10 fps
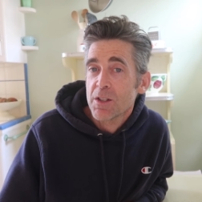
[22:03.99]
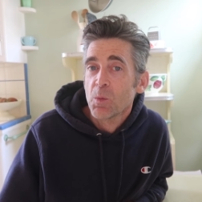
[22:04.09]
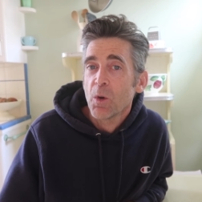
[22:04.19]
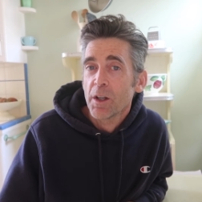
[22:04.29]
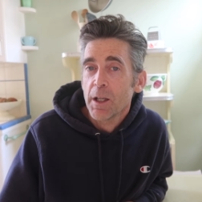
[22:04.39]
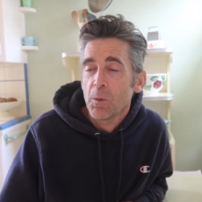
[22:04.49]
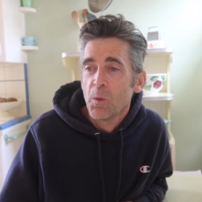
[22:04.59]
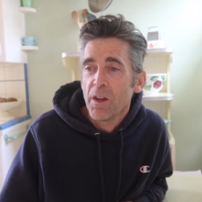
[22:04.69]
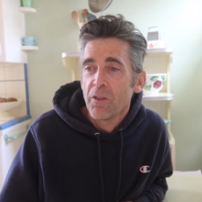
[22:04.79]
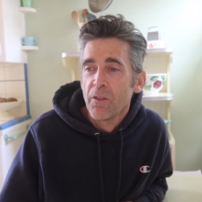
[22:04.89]
just working
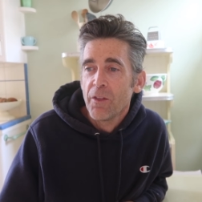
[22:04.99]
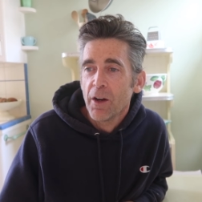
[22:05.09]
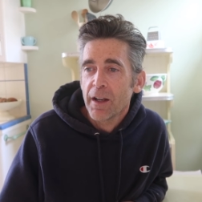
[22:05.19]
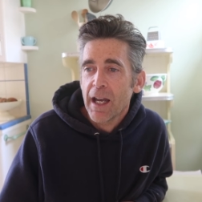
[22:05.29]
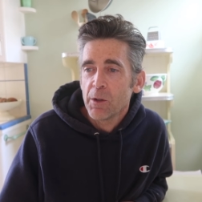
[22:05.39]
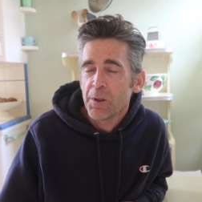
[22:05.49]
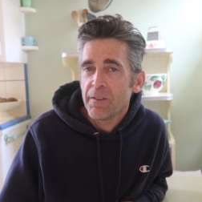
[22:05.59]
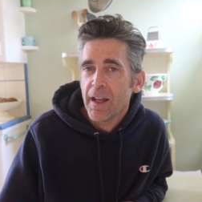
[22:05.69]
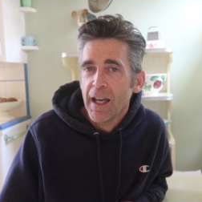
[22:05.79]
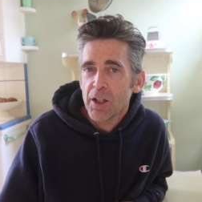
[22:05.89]
with their gallery
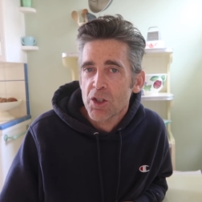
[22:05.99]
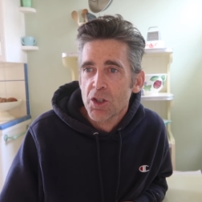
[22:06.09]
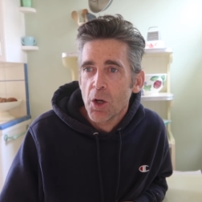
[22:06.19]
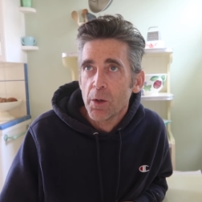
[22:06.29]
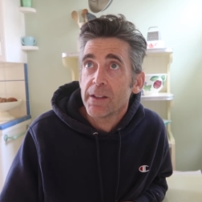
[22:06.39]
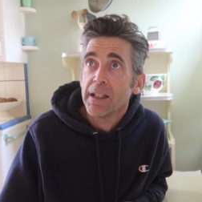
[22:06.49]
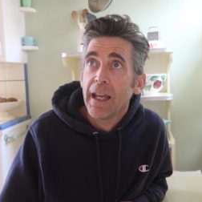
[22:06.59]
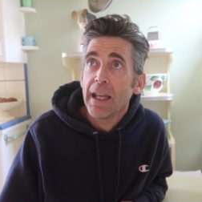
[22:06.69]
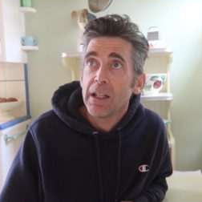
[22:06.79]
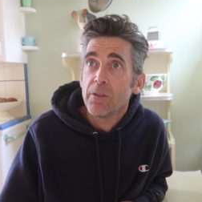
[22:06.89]
and they had a show at the
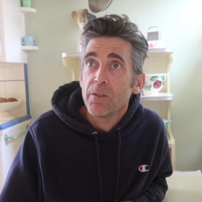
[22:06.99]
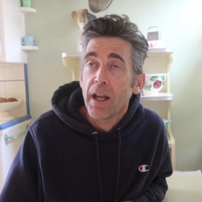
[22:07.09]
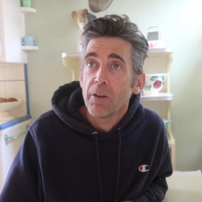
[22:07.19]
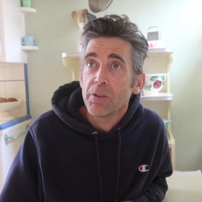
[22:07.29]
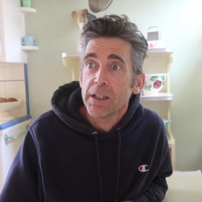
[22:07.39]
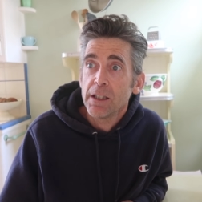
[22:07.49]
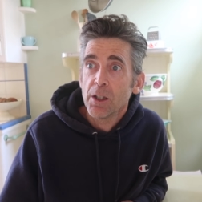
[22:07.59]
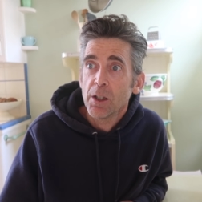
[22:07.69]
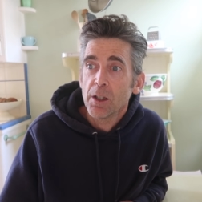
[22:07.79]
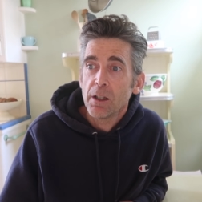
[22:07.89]
end of every
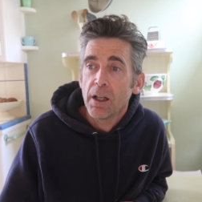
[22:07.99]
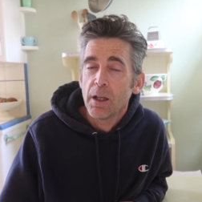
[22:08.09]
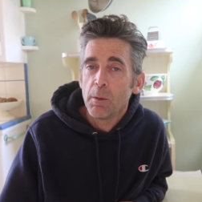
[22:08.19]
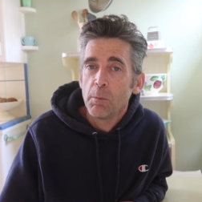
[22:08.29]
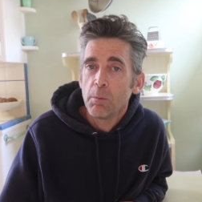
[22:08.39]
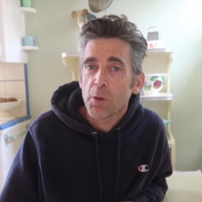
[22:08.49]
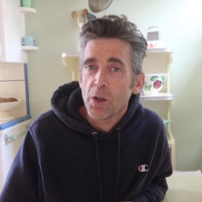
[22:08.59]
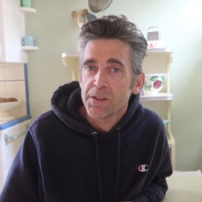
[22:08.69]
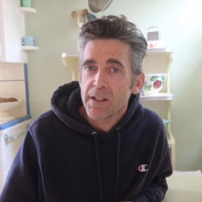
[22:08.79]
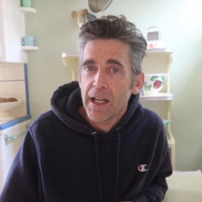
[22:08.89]
year um,
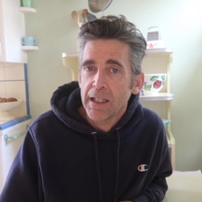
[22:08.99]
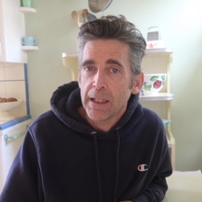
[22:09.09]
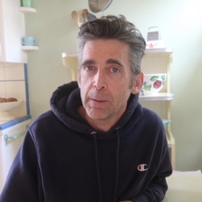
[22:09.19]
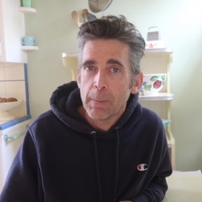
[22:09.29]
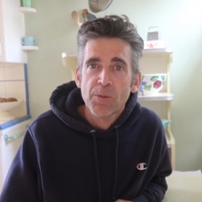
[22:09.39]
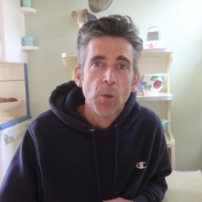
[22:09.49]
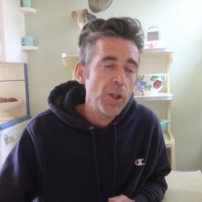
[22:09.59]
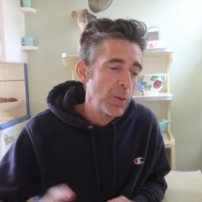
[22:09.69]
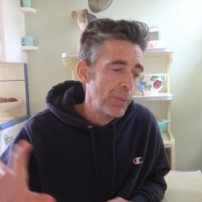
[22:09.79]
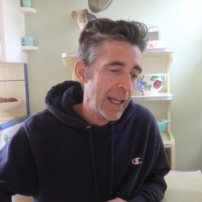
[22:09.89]
called Tiny
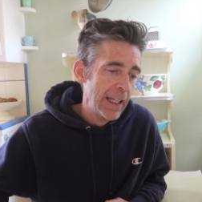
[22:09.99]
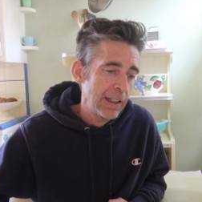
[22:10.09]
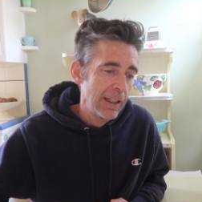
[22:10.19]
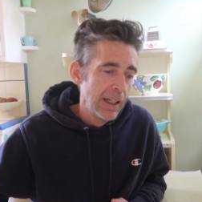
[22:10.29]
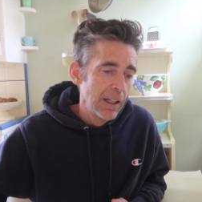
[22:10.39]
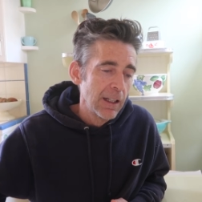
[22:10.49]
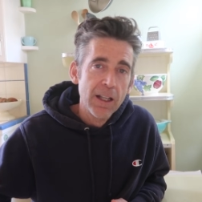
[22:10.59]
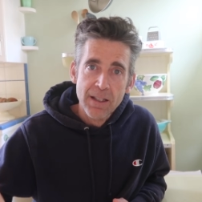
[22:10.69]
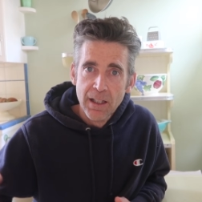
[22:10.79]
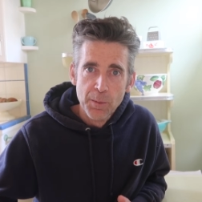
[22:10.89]
where you paint
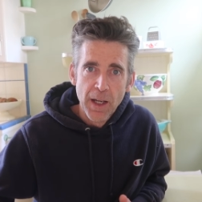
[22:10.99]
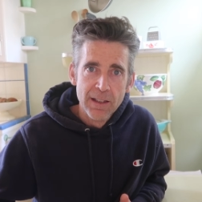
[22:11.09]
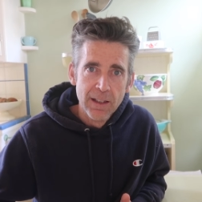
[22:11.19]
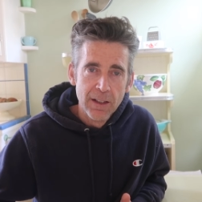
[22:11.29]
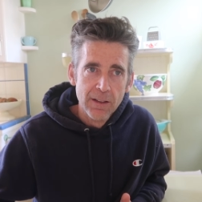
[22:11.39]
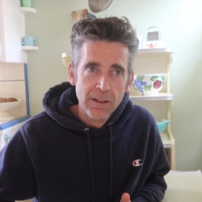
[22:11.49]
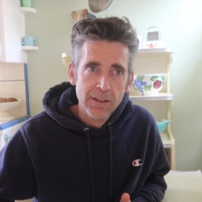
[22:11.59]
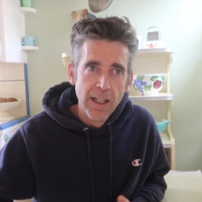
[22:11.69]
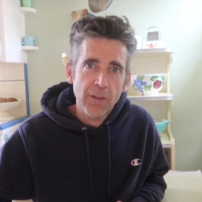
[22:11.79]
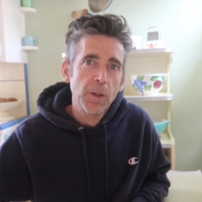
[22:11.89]
uh, six by
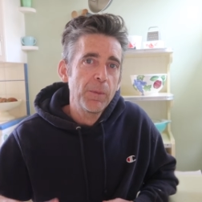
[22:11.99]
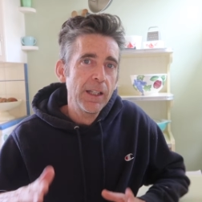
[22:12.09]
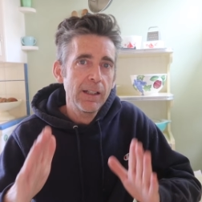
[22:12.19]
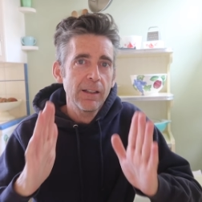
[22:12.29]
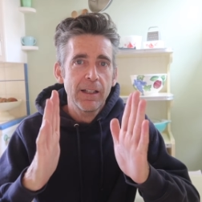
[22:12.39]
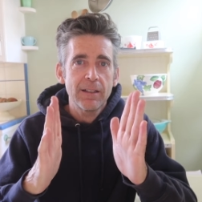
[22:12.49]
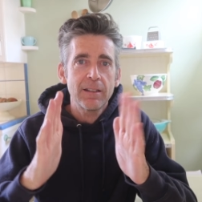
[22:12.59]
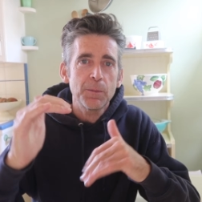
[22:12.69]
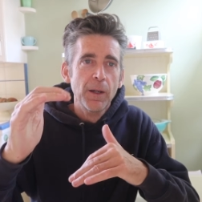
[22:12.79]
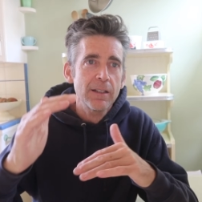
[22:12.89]
sixes. They have to be like
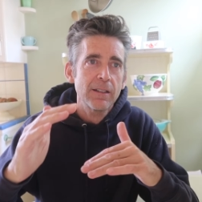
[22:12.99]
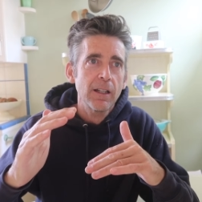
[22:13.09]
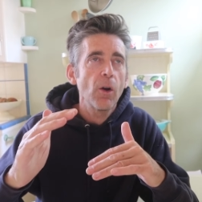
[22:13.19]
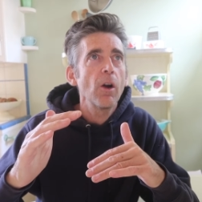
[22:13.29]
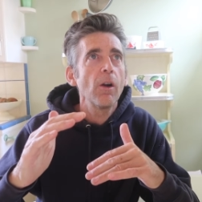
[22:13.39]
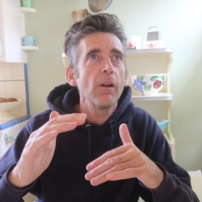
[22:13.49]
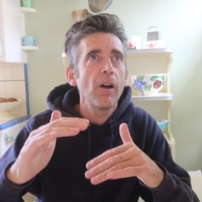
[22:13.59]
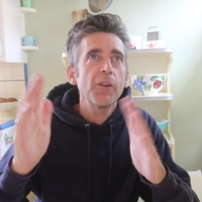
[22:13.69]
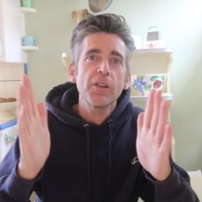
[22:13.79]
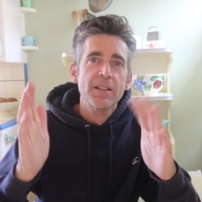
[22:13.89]
six by six or
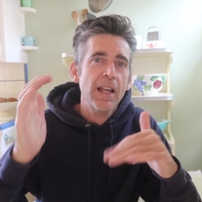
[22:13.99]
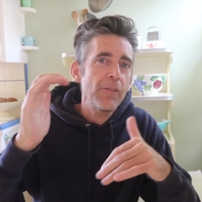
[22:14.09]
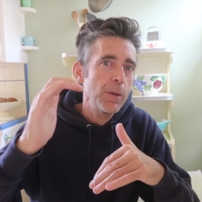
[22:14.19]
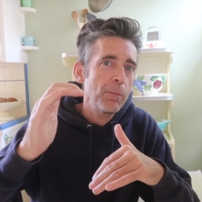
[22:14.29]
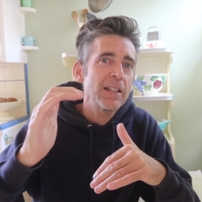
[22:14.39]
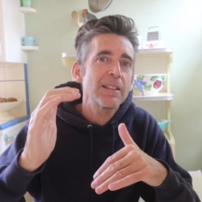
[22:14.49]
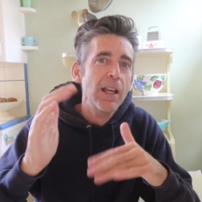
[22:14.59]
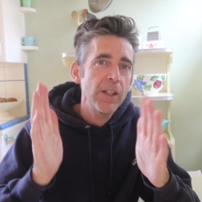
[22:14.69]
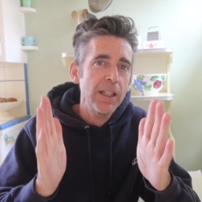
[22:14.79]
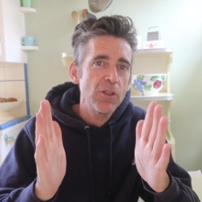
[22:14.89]
under seven by
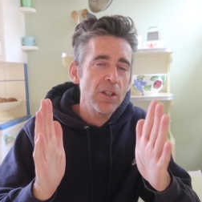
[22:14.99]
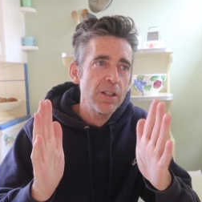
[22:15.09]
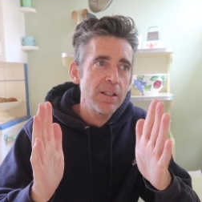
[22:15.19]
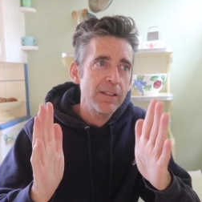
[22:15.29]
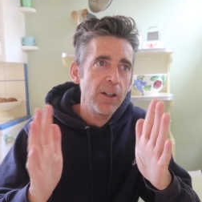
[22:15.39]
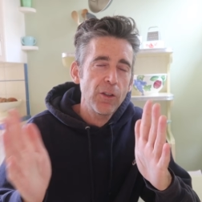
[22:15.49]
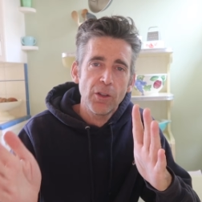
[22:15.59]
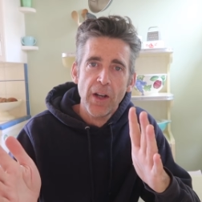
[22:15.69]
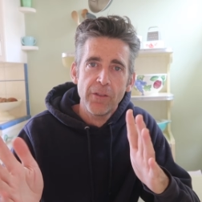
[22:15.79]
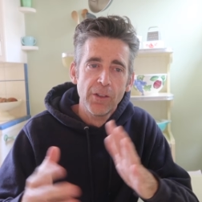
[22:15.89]
seven inches and
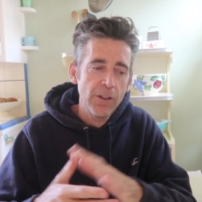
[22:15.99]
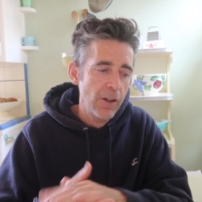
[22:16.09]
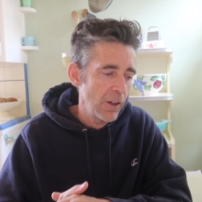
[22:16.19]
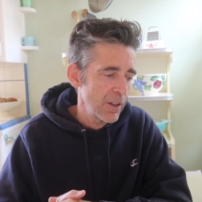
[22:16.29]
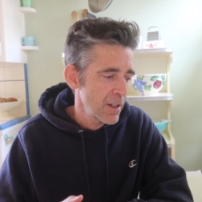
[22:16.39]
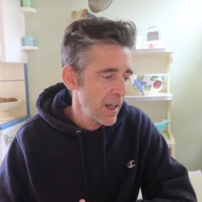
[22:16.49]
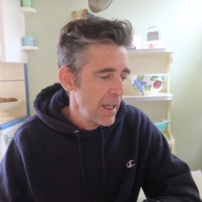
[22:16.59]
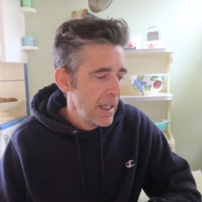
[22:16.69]
under $500.